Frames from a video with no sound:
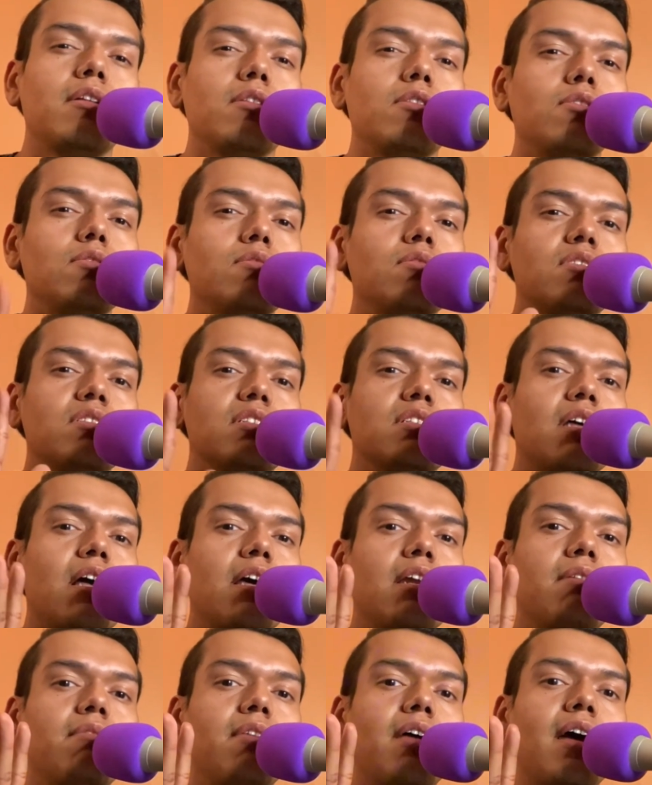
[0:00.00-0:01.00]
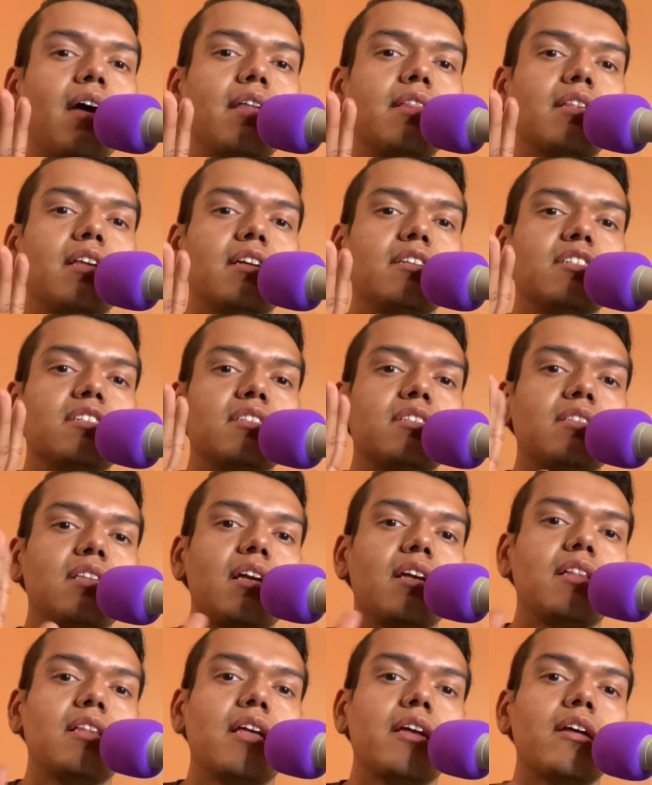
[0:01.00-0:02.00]
lose sight of that and they just
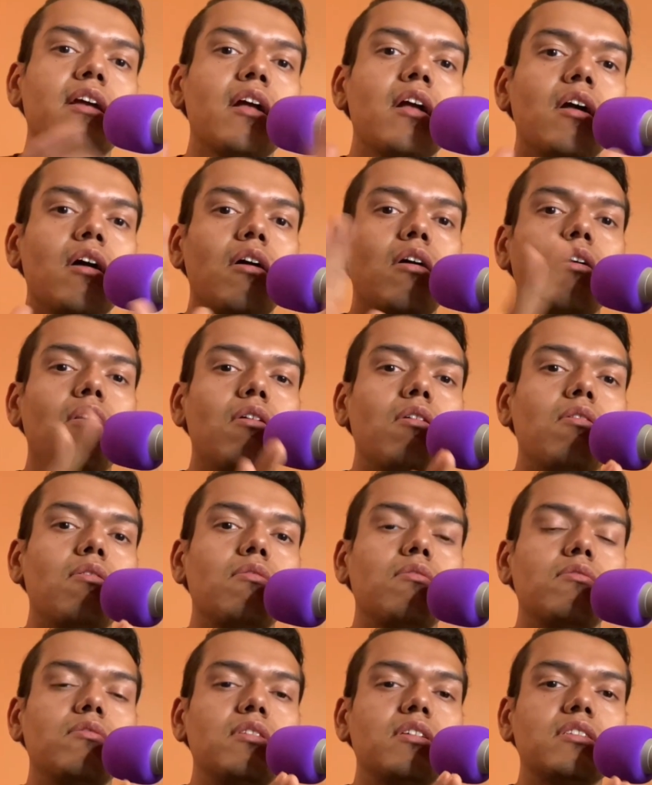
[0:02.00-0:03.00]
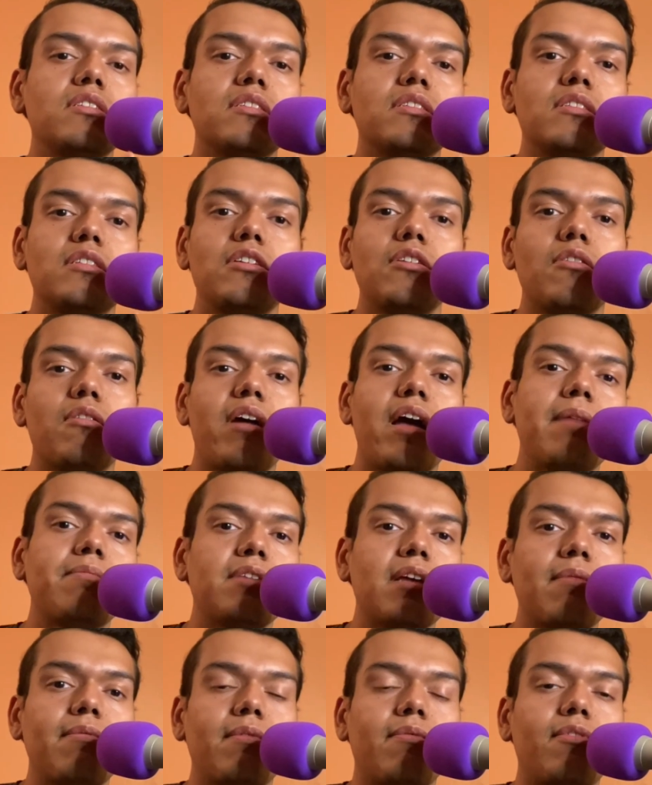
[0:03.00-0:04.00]
think like, oh, this, I have
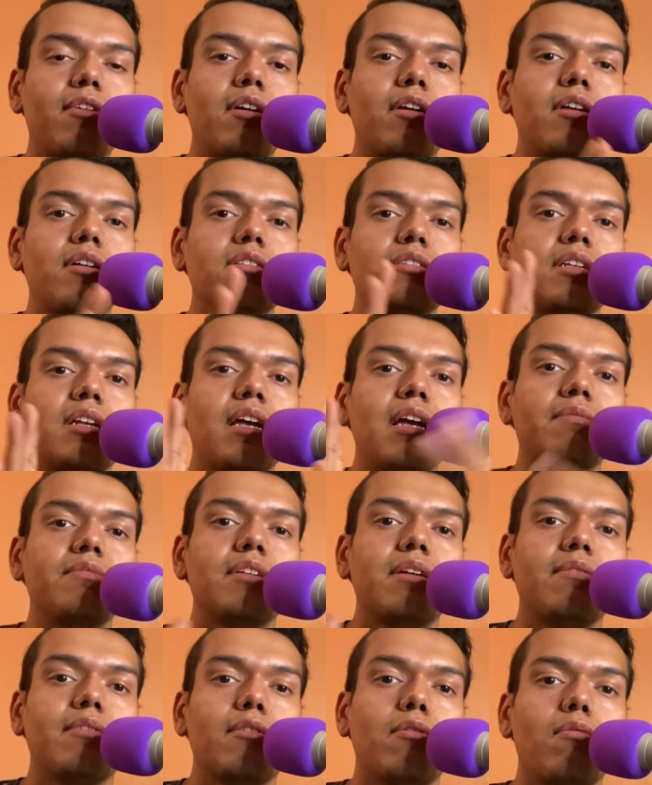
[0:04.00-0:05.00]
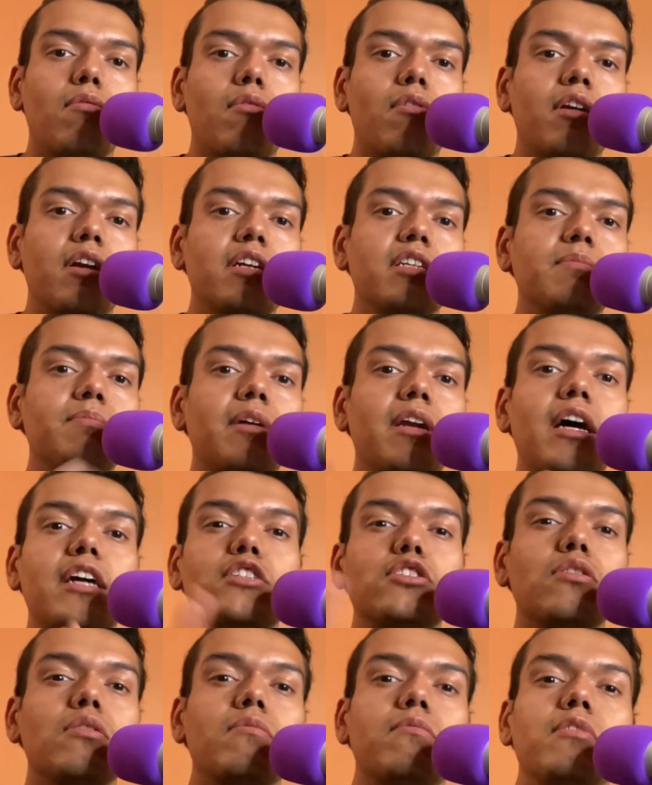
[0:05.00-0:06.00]
to have a verse and I have to have a chorus, but I
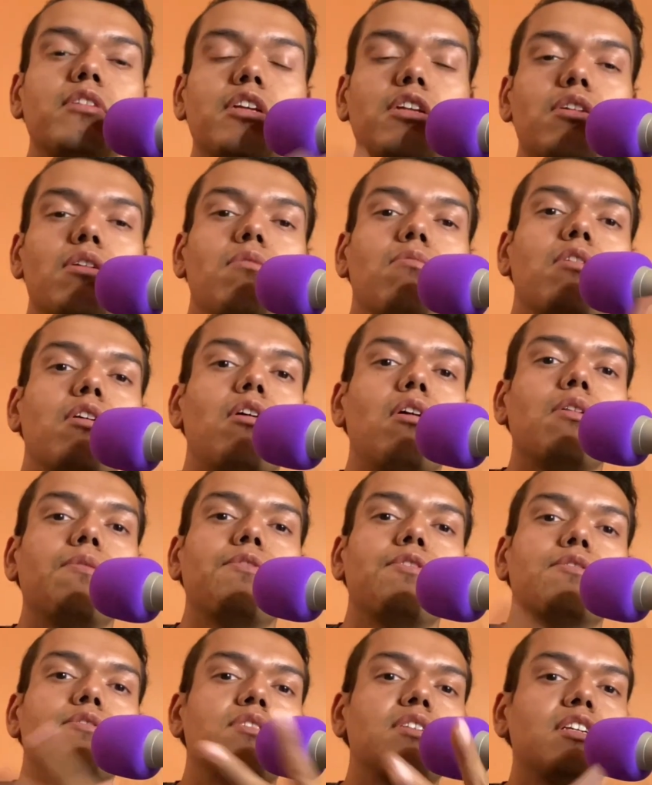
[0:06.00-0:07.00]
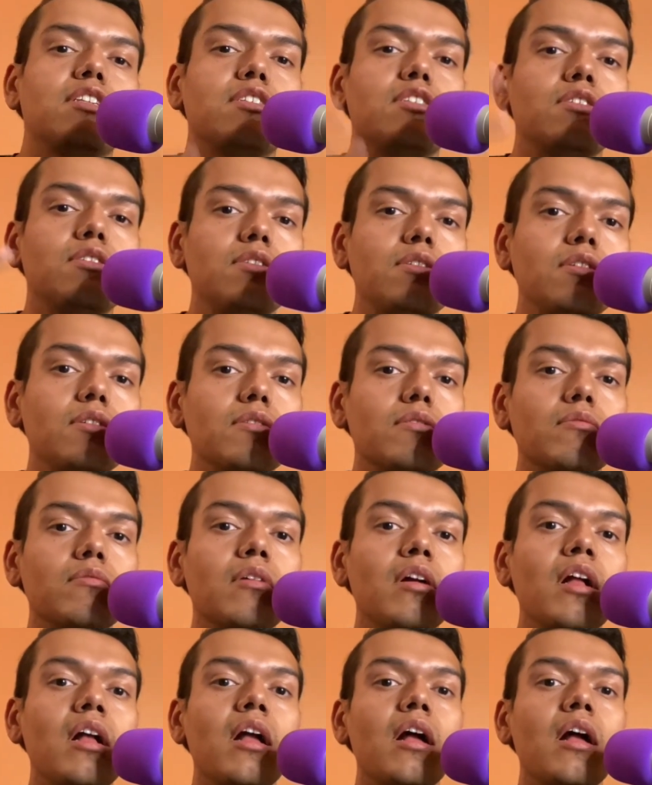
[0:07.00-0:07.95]
don't really know what all of those things do.